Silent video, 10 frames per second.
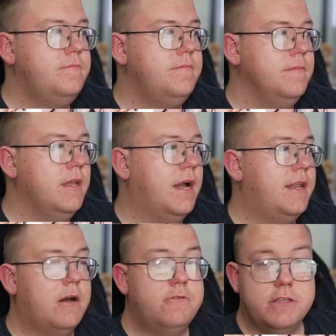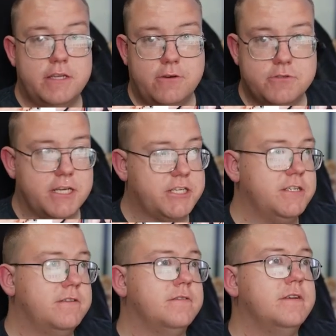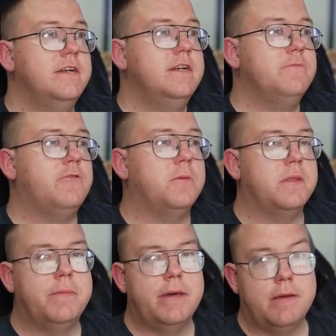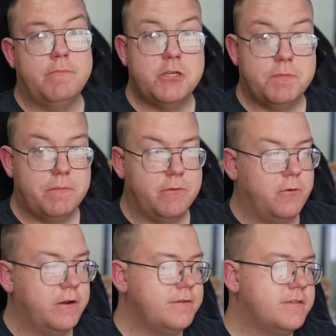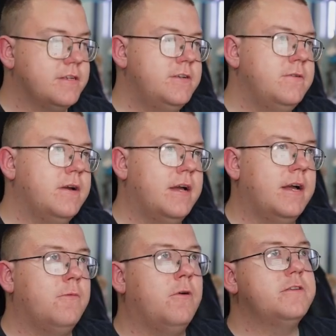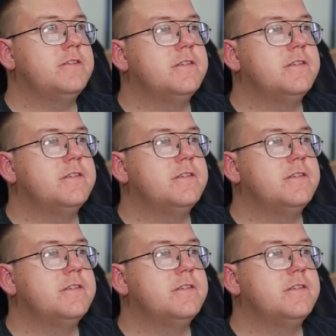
And now into the adult section, probably the bit that most people want to watch.